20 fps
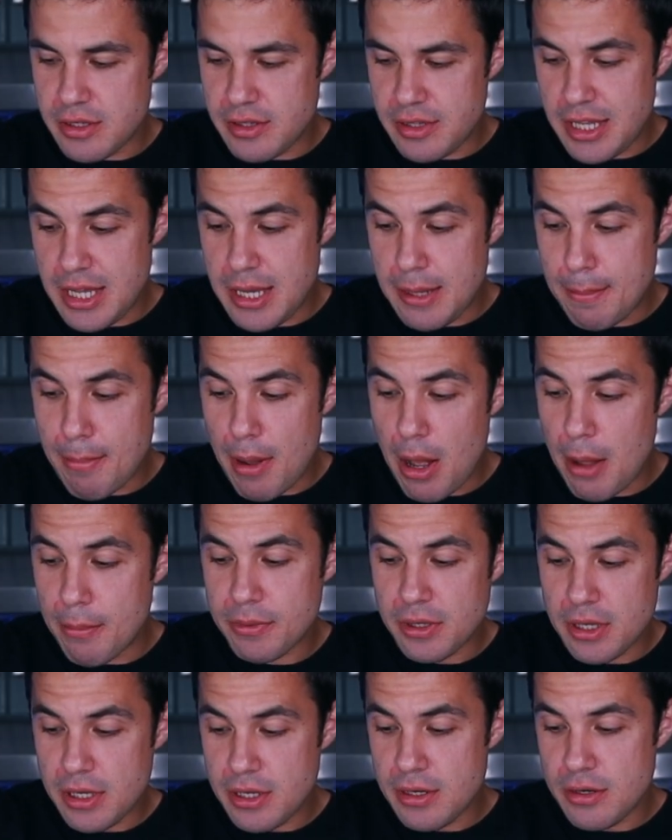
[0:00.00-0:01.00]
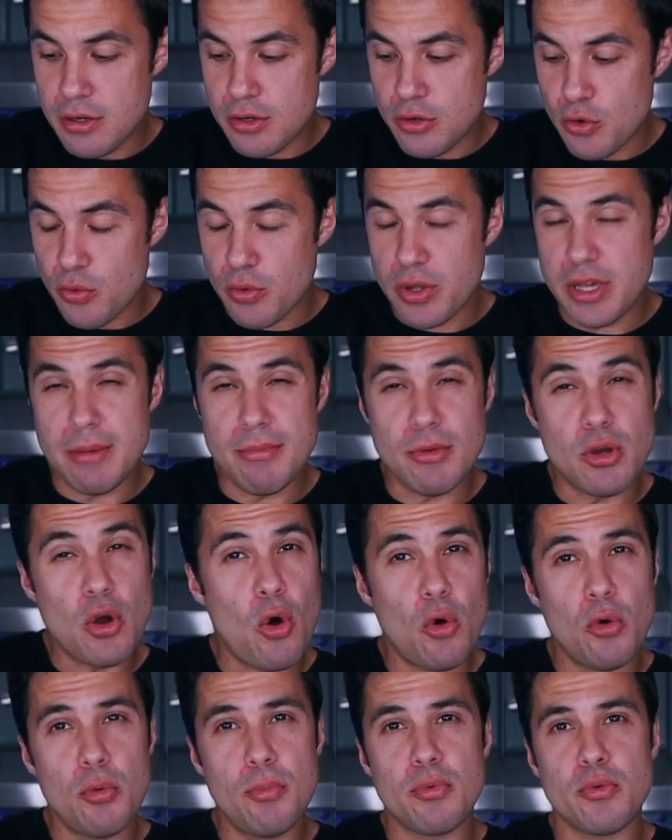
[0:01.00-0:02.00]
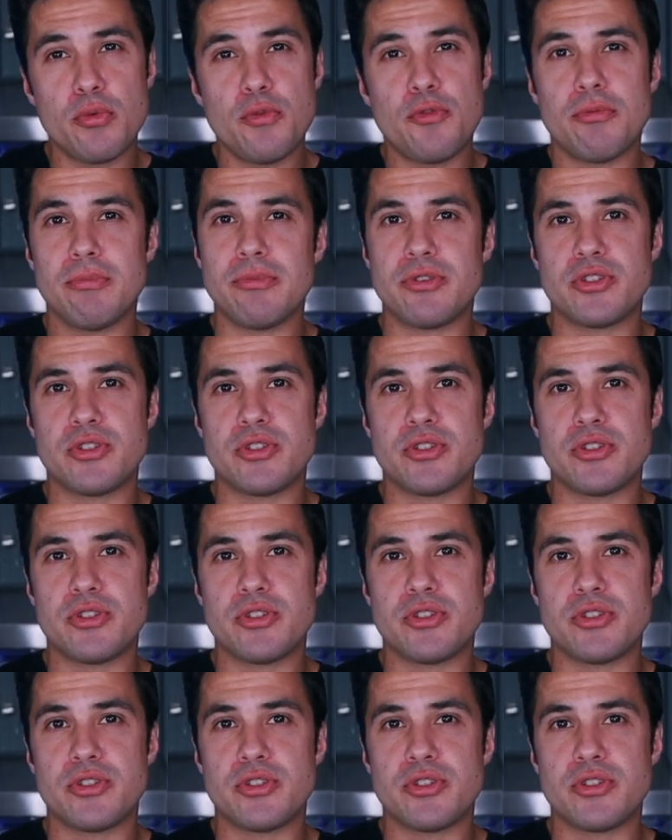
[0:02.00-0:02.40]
the Pumpkin Cream Cold Brew from